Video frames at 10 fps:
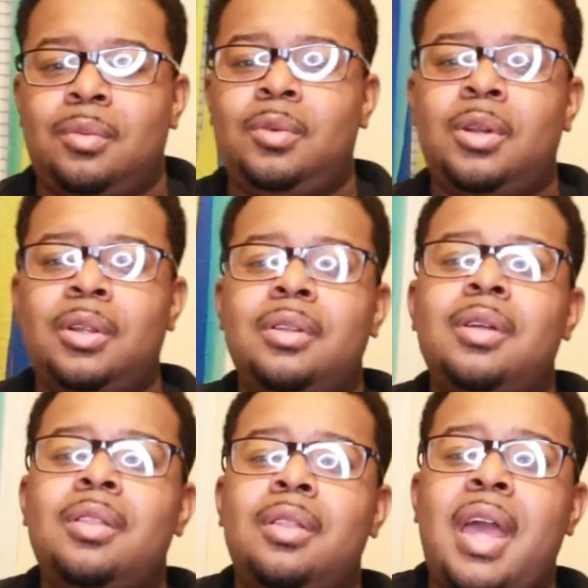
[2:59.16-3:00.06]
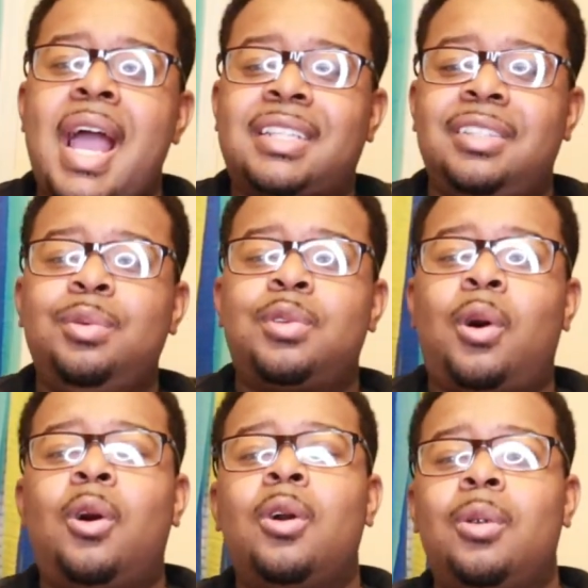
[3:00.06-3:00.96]
we're gonna actually use our
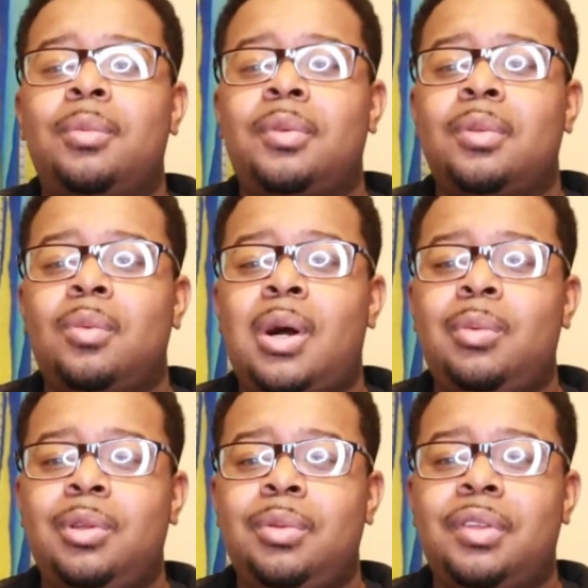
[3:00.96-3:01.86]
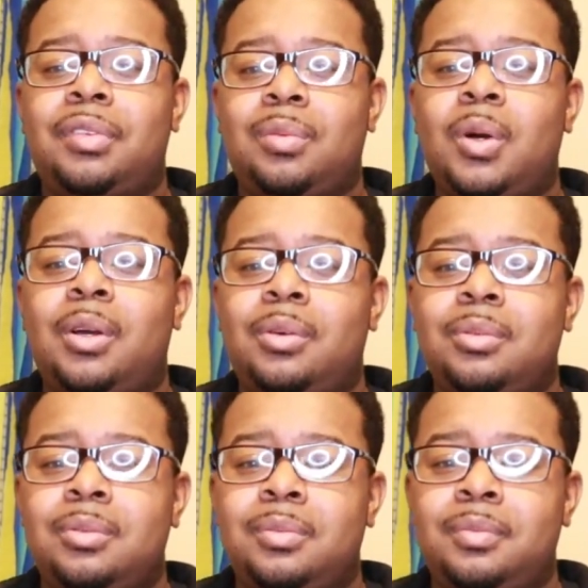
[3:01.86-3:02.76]
arms while we do this as well.
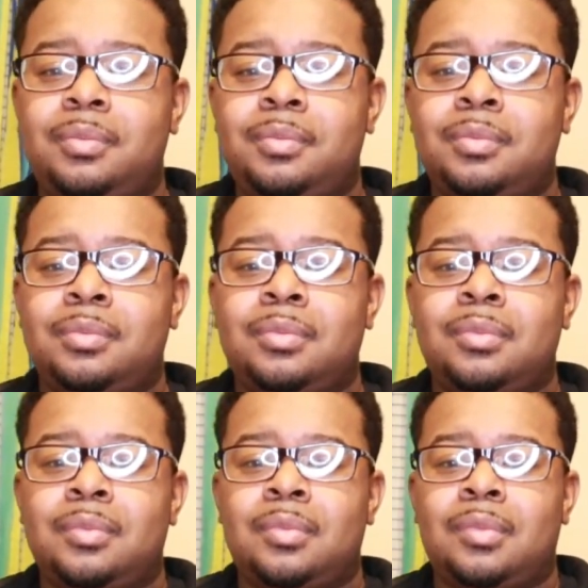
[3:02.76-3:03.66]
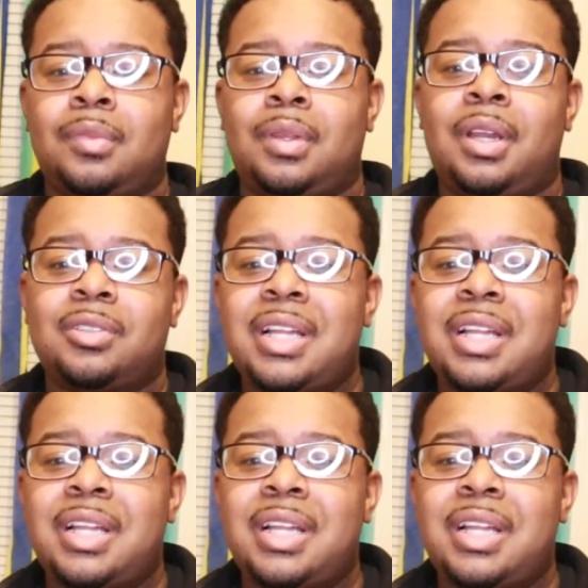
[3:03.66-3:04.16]
And there's a